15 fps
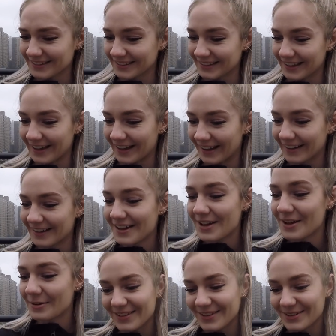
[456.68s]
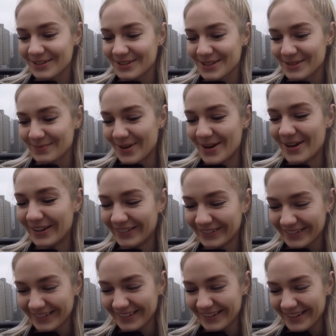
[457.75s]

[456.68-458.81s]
yeah. You could smoke